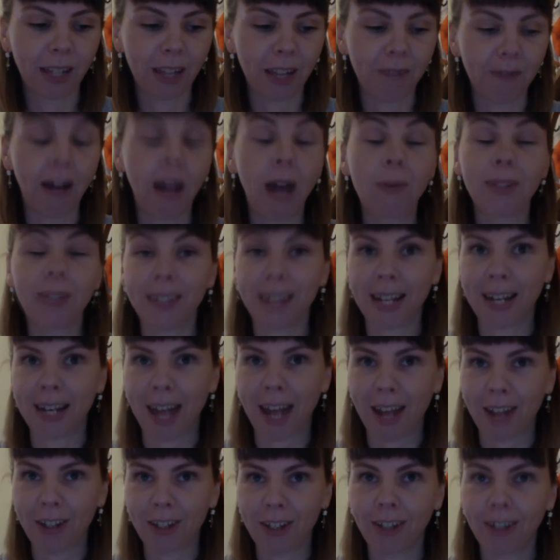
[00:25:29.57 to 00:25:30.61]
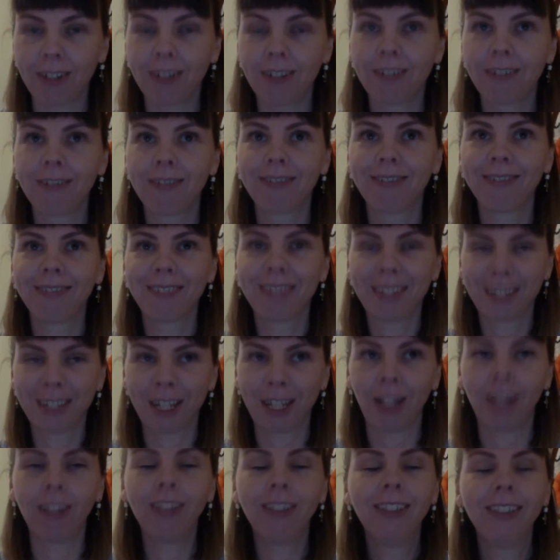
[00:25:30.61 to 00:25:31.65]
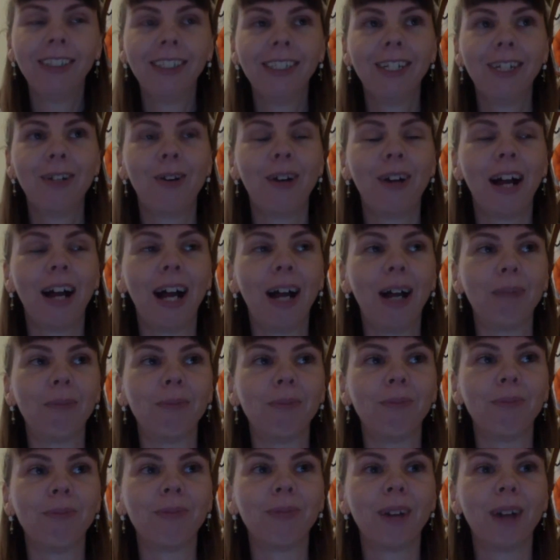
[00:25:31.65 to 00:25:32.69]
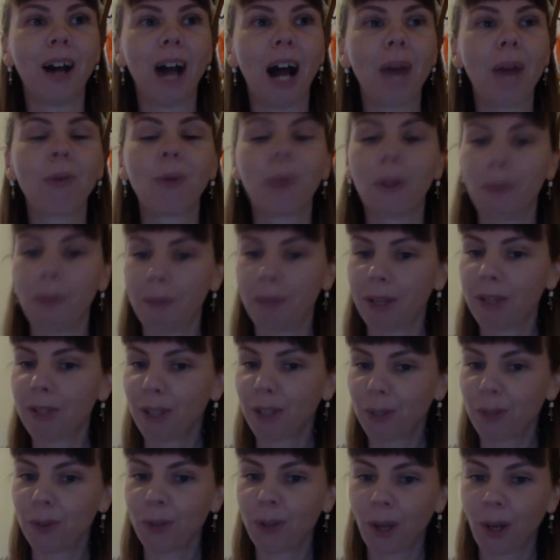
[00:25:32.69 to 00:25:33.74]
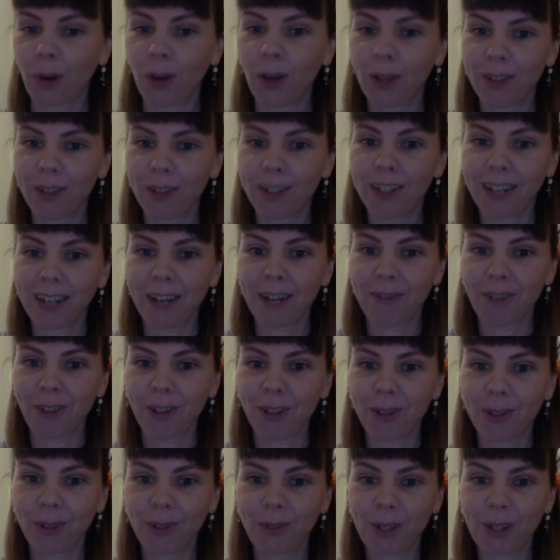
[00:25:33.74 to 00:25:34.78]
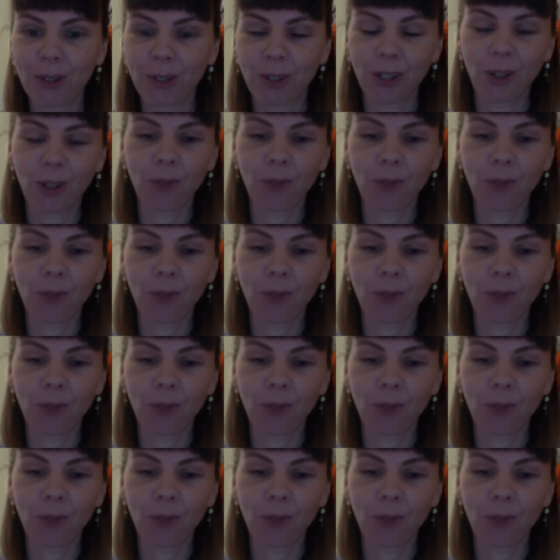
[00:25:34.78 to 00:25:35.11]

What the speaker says: if I was a teenager still, I would want to be best friends with her, I think, and have those sort of interesting